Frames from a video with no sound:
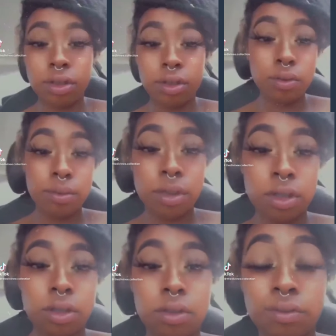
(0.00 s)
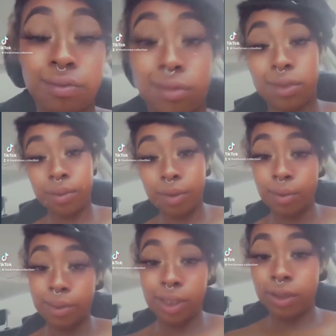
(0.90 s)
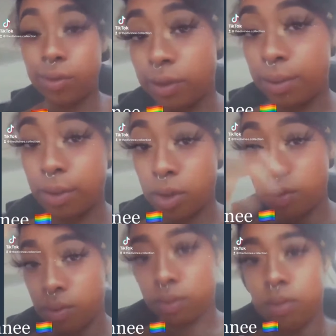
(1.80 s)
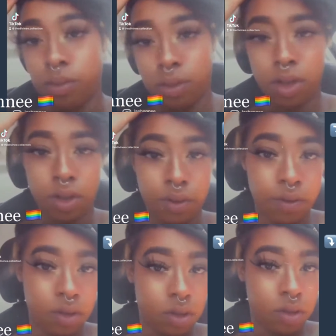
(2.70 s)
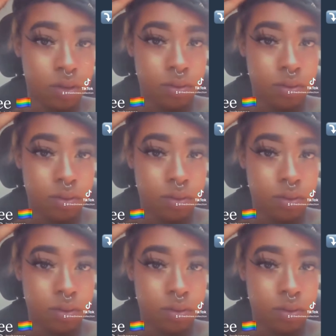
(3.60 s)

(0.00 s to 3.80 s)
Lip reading: be like, oh my god, Crollo's so hard. And then this is